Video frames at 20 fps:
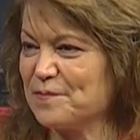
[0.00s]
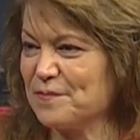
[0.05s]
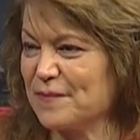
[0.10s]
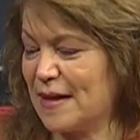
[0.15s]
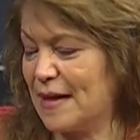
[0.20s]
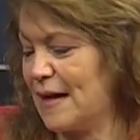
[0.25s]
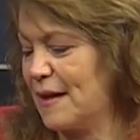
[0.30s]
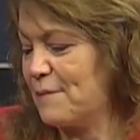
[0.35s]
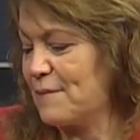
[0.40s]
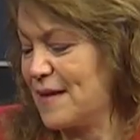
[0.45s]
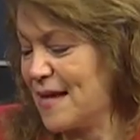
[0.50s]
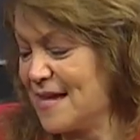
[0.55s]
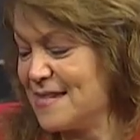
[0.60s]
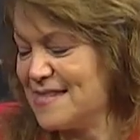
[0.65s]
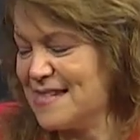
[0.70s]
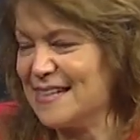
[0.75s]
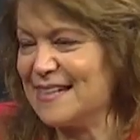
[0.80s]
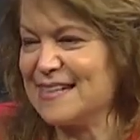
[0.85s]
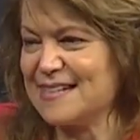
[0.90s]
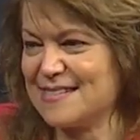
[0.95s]
and I'm
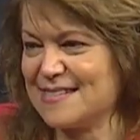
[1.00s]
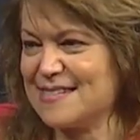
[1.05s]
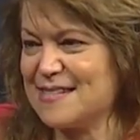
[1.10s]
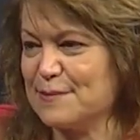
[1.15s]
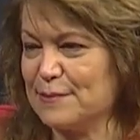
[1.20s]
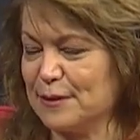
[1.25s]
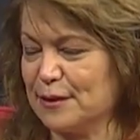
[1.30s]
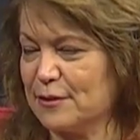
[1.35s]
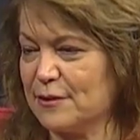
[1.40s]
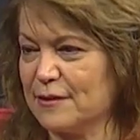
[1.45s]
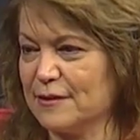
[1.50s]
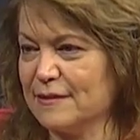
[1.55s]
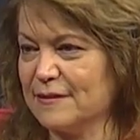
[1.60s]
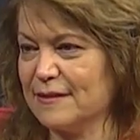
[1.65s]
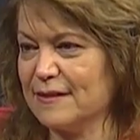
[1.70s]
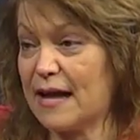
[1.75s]
guessing it's similar,